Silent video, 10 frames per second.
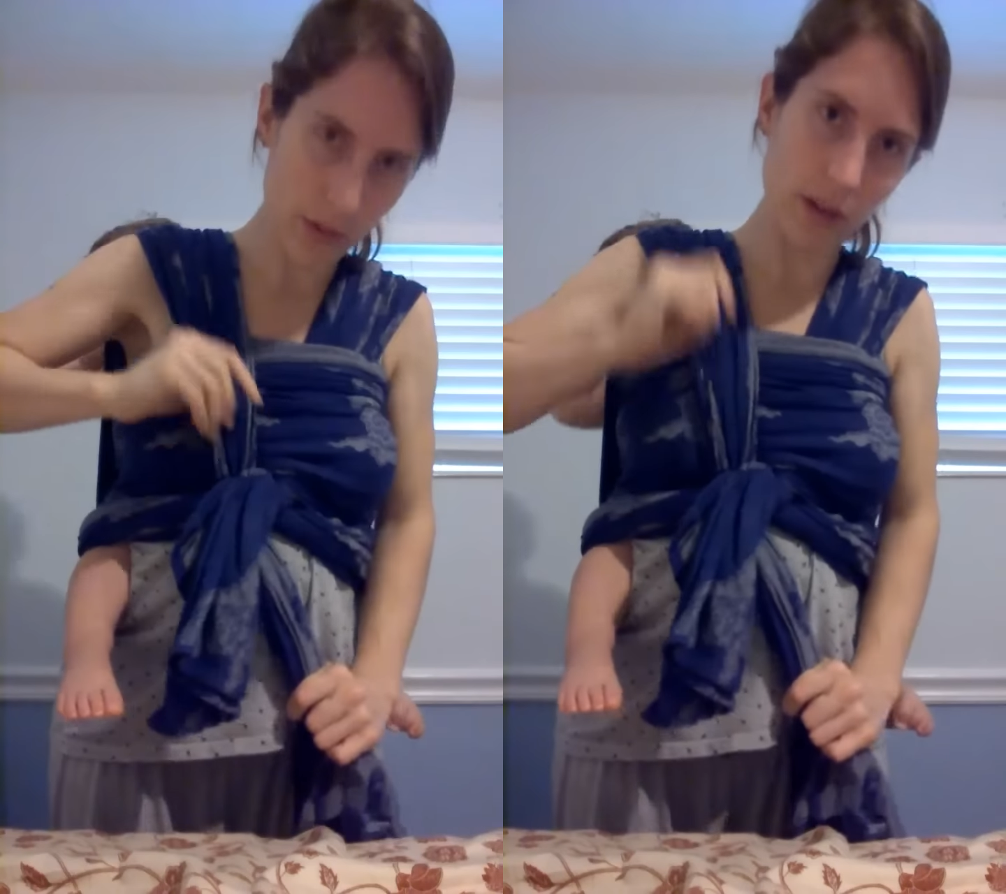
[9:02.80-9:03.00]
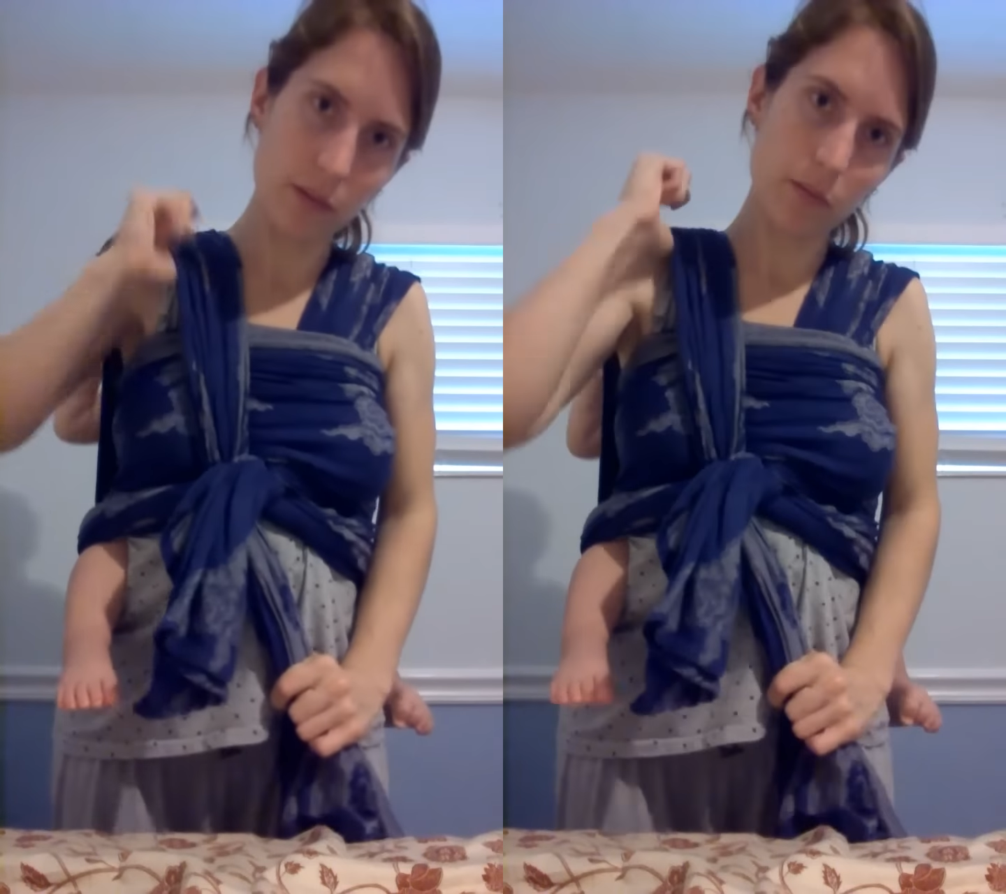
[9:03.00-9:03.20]

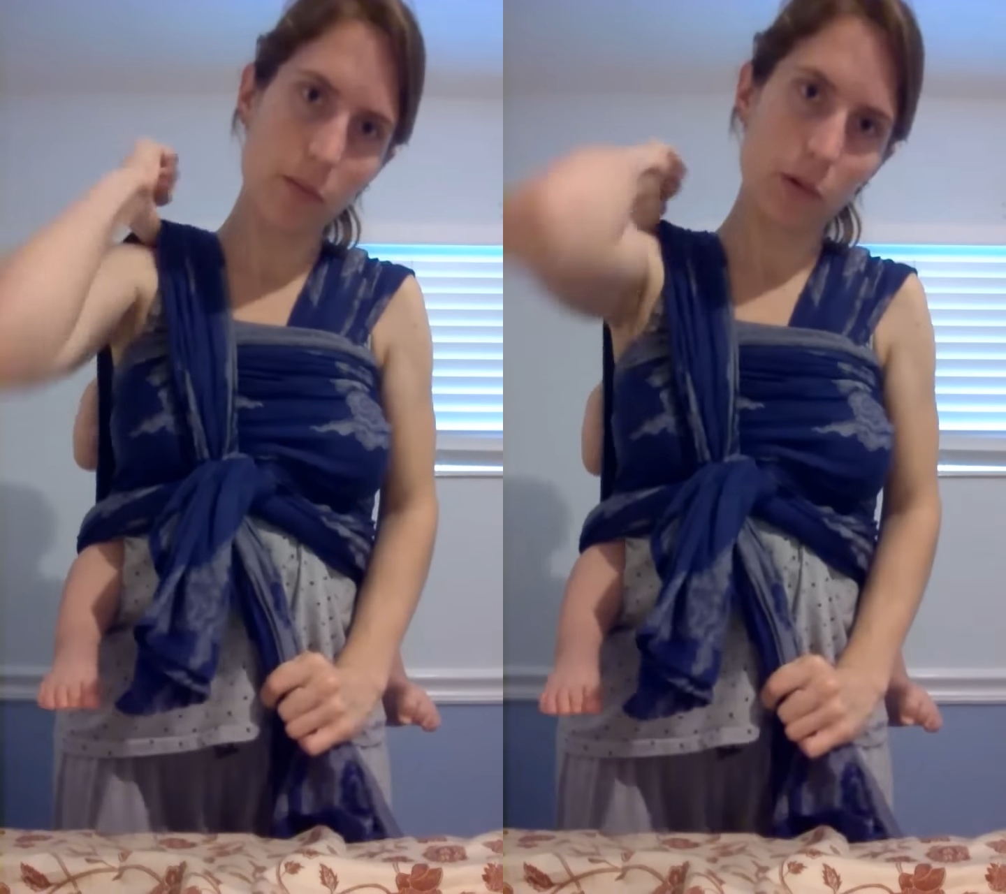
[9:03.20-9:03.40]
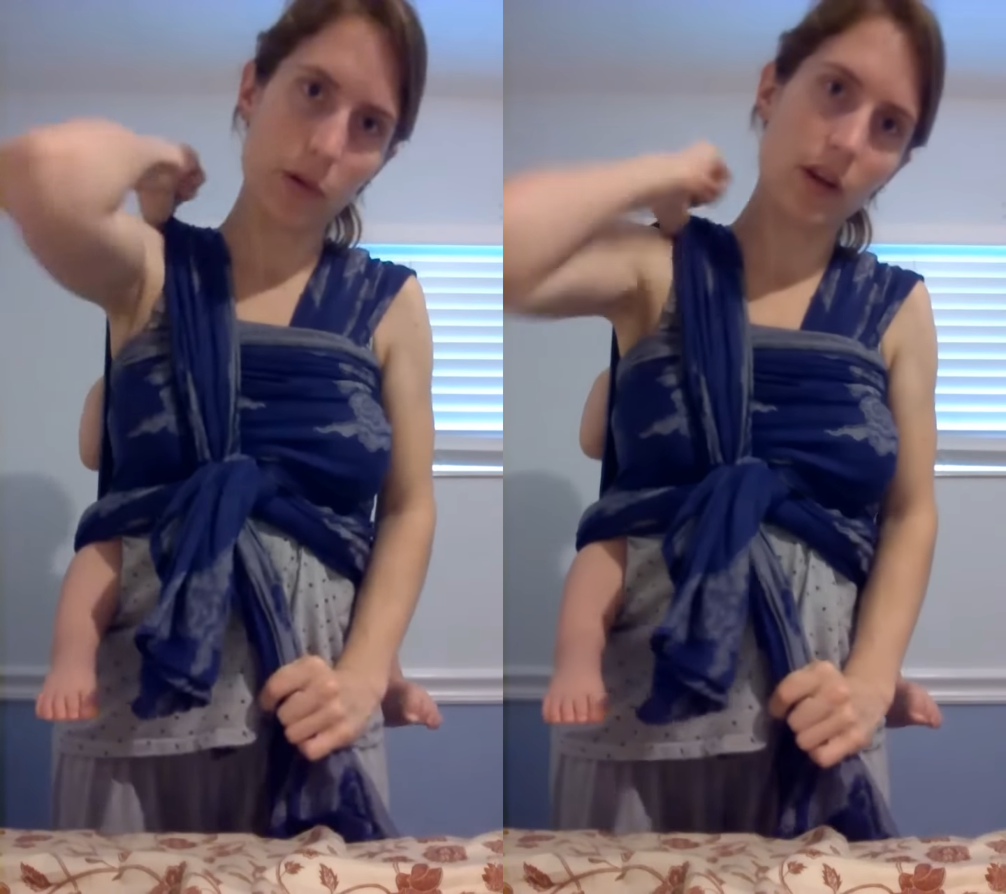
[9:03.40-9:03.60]

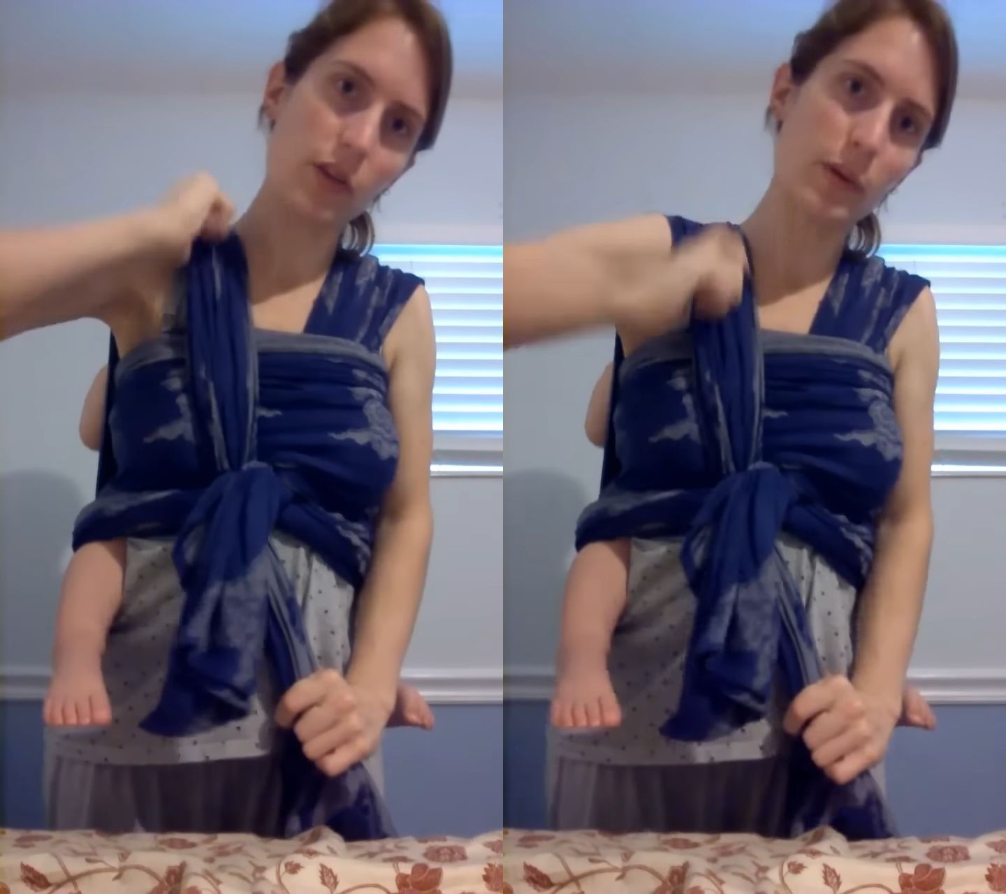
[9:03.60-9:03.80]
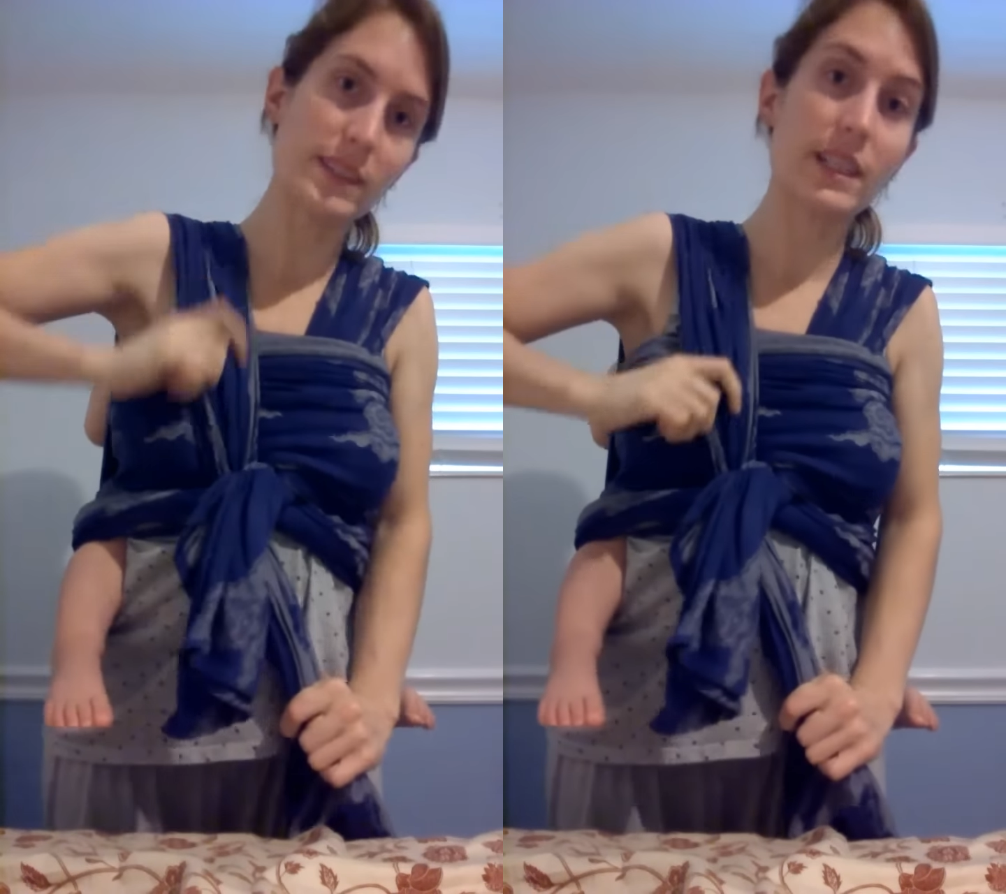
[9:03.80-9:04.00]
otherwise I
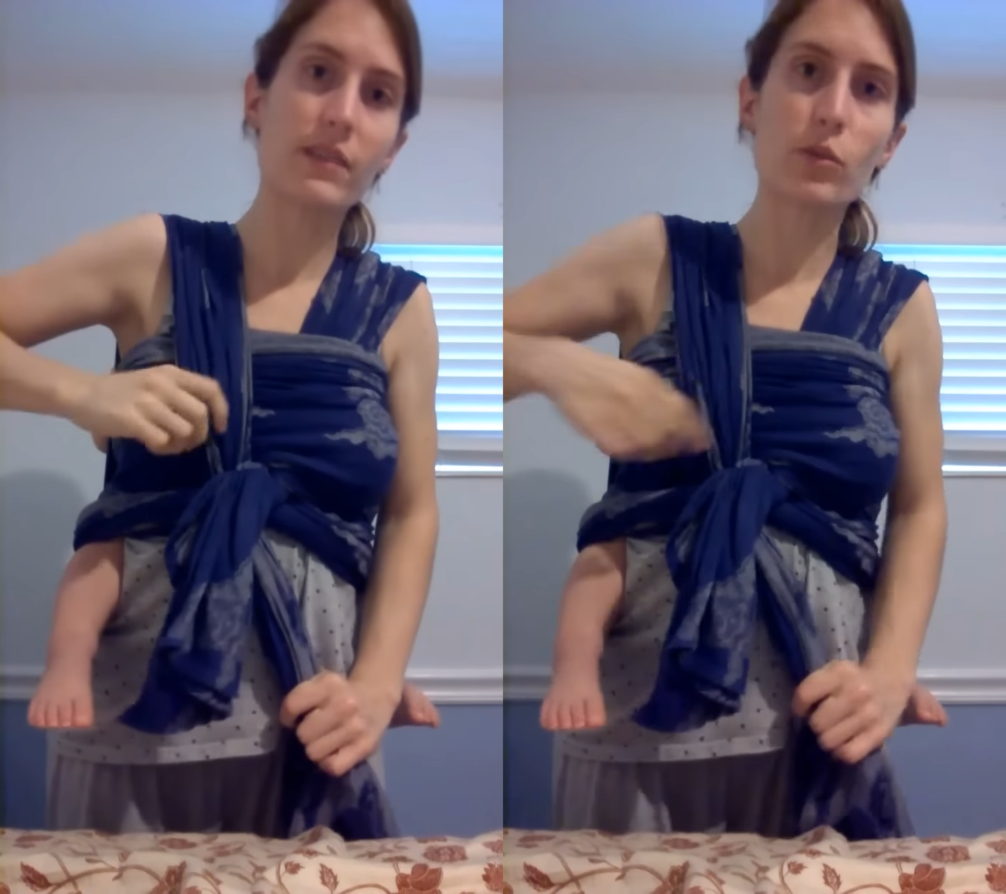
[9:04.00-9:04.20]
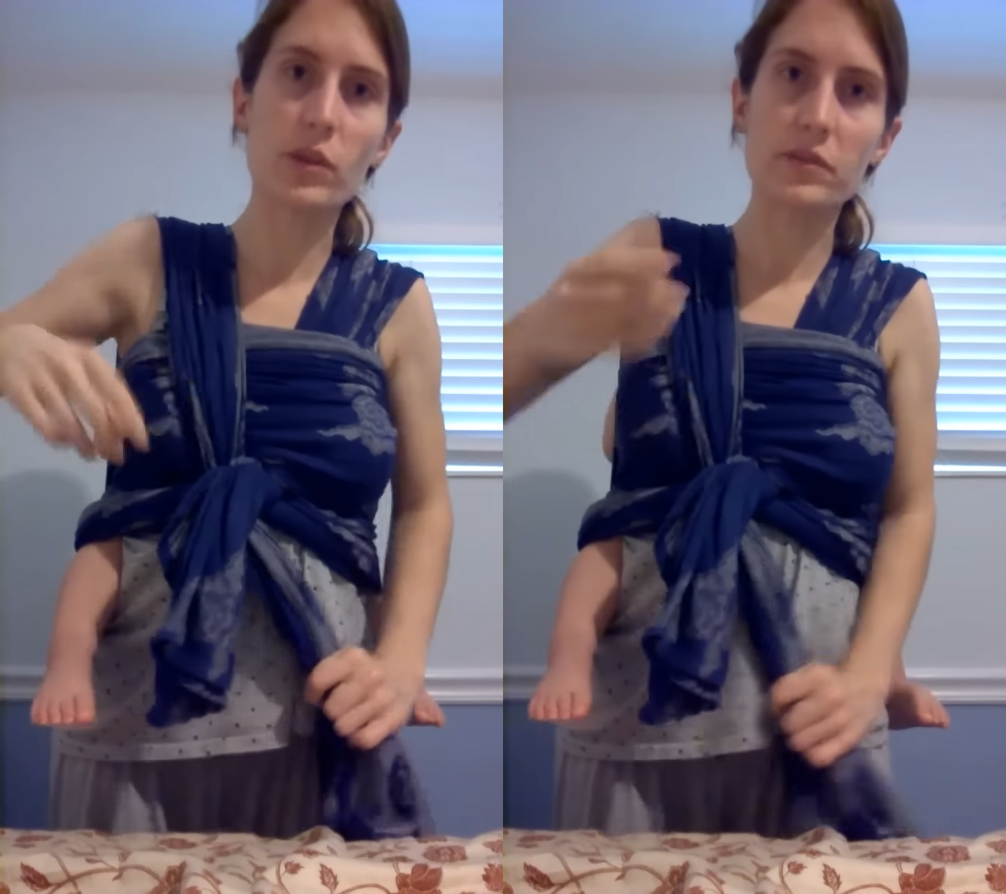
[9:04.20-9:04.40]
never would
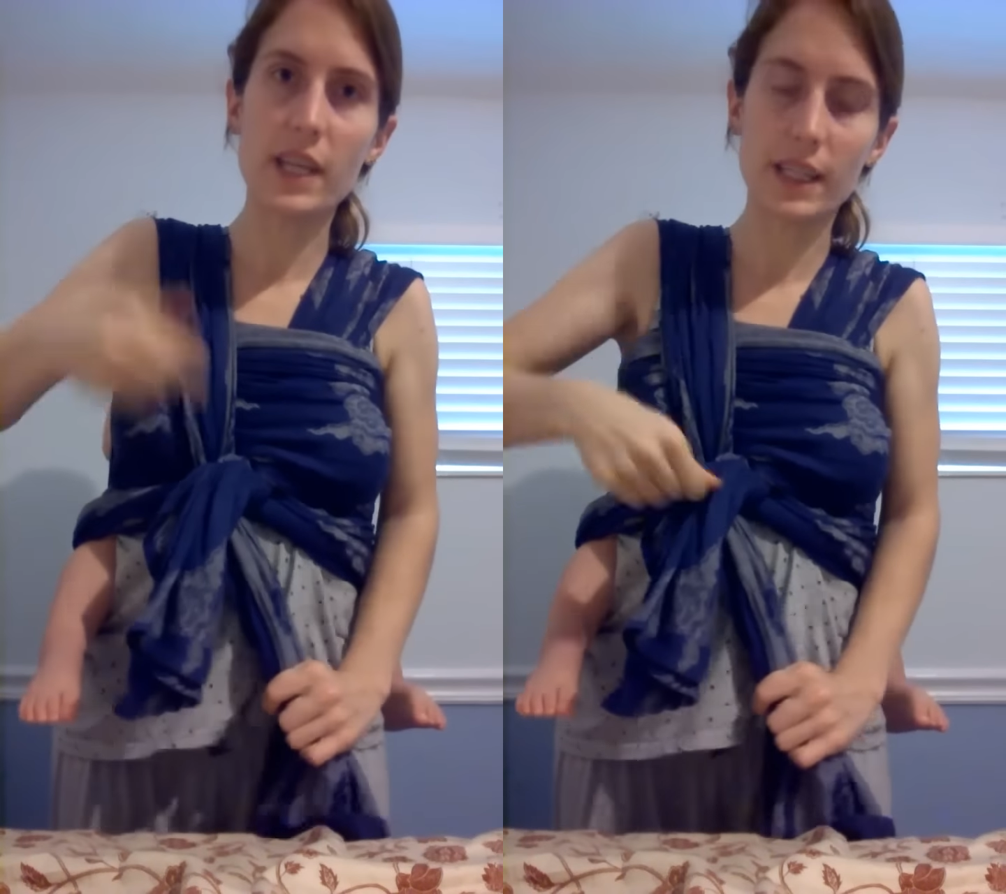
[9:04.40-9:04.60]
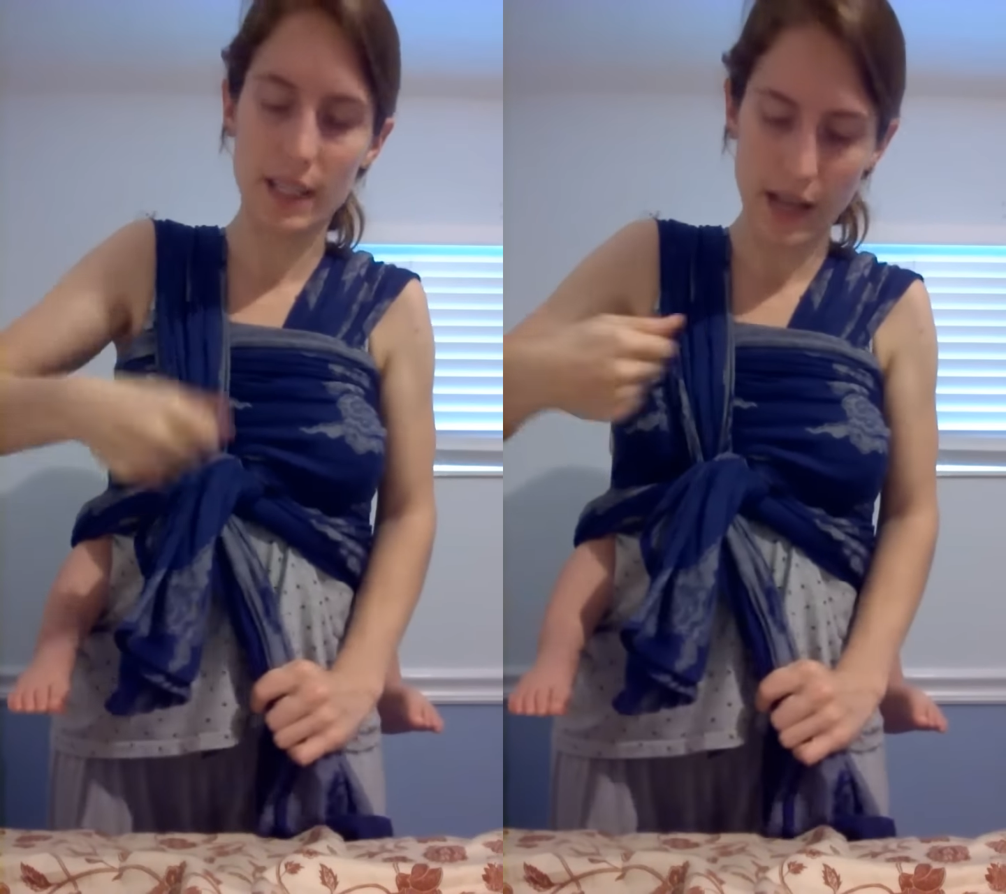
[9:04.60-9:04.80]
have taken it
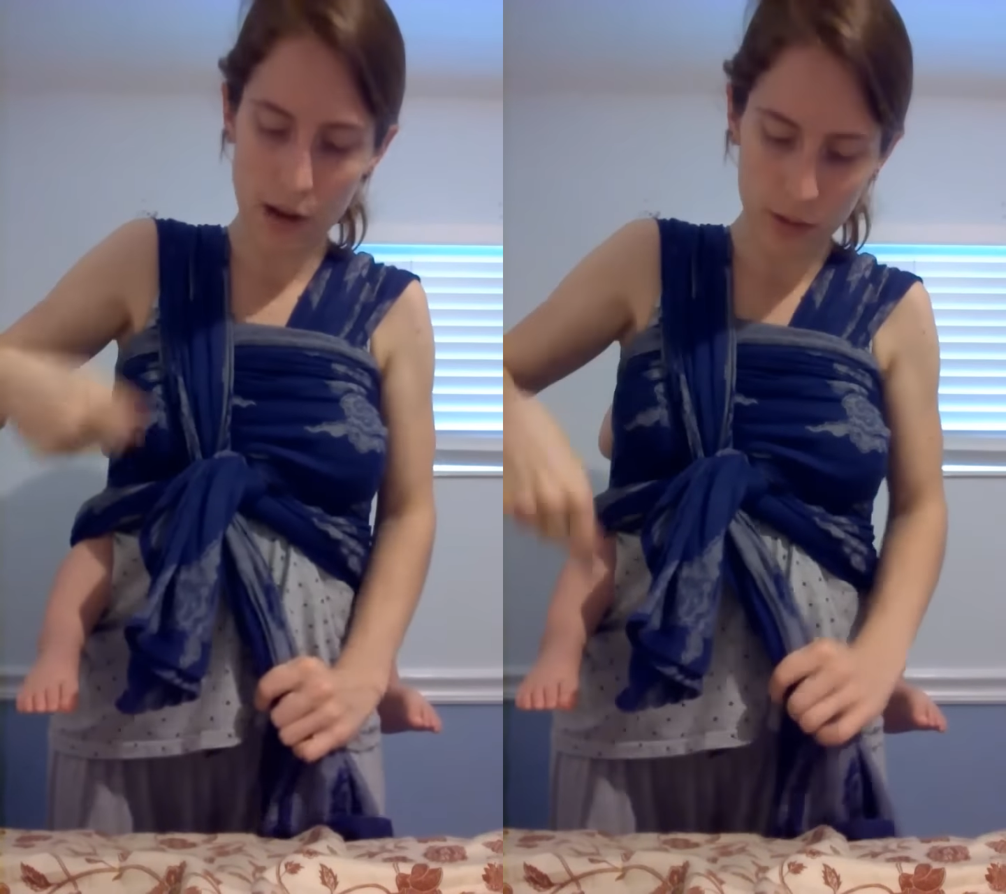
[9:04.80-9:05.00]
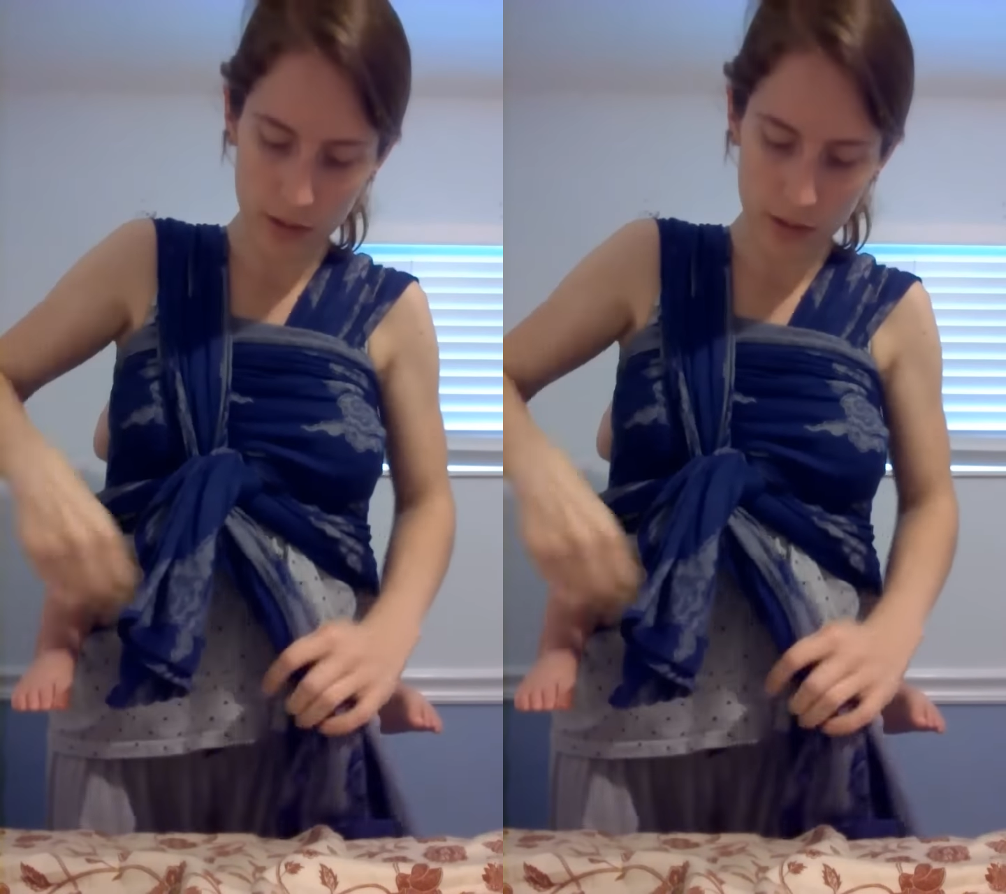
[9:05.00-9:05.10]
out of